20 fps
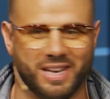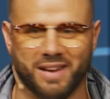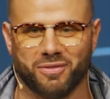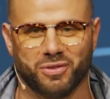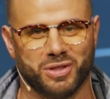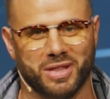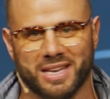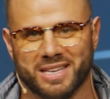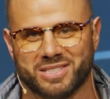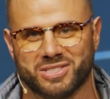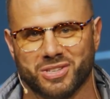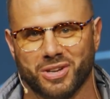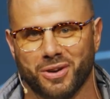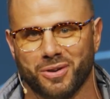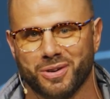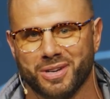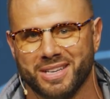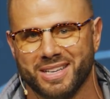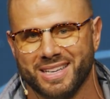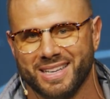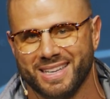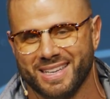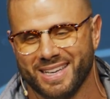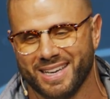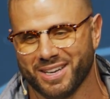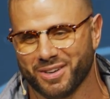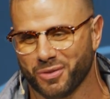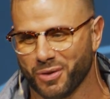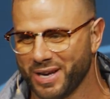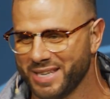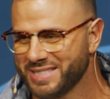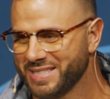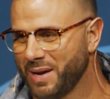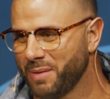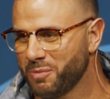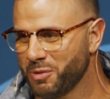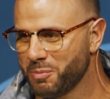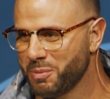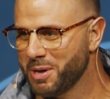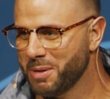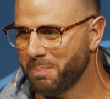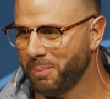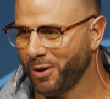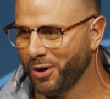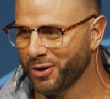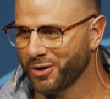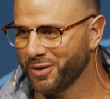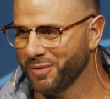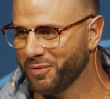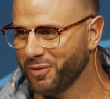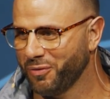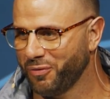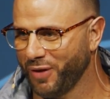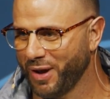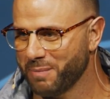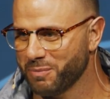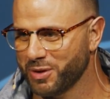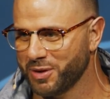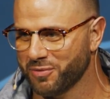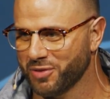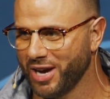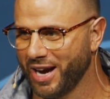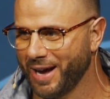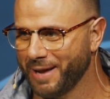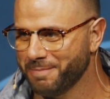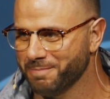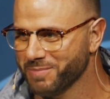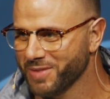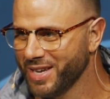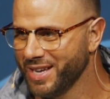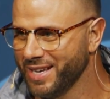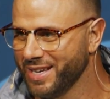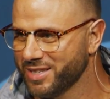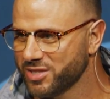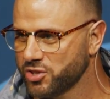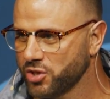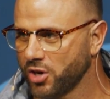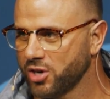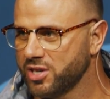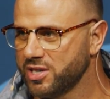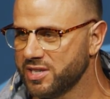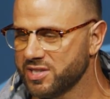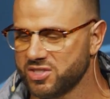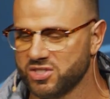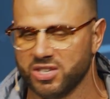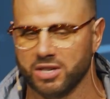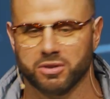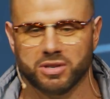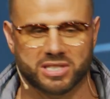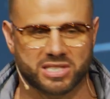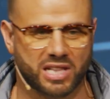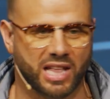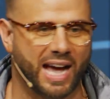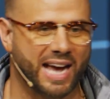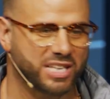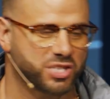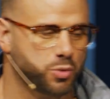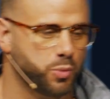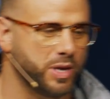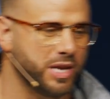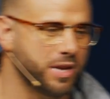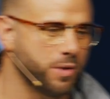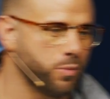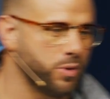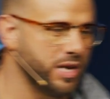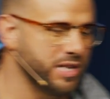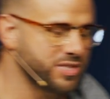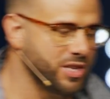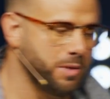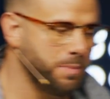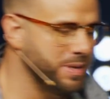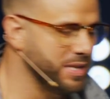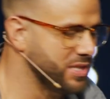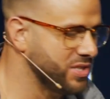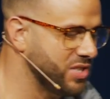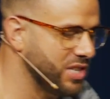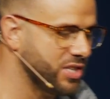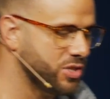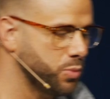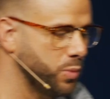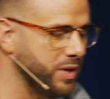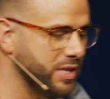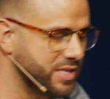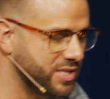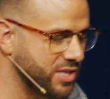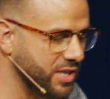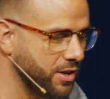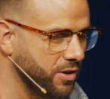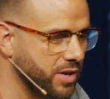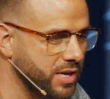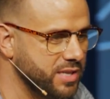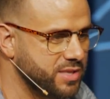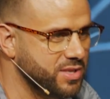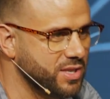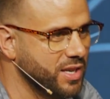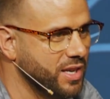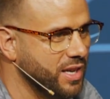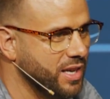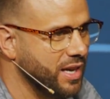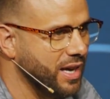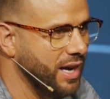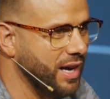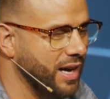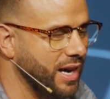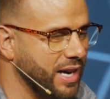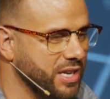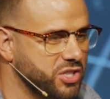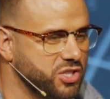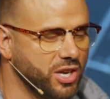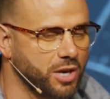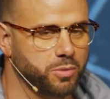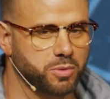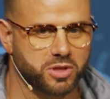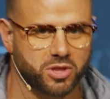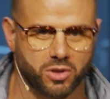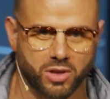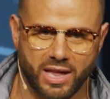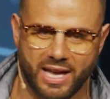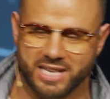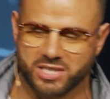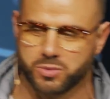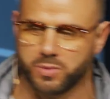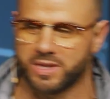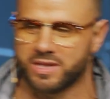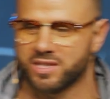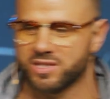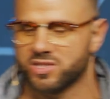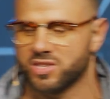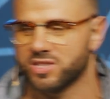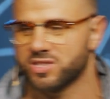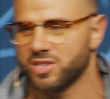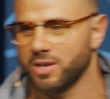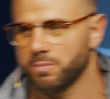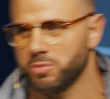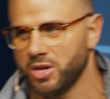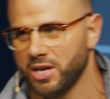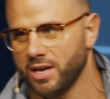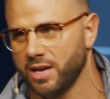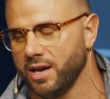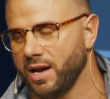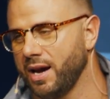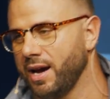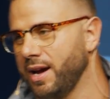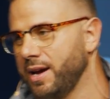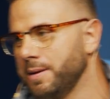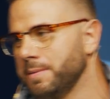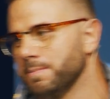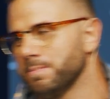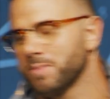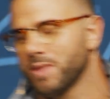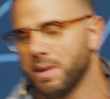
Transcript: and everything. So a great time to be a part of the family of God. Started a series last week, and it's going to be a 6-week series. I shared with you last week, this is something I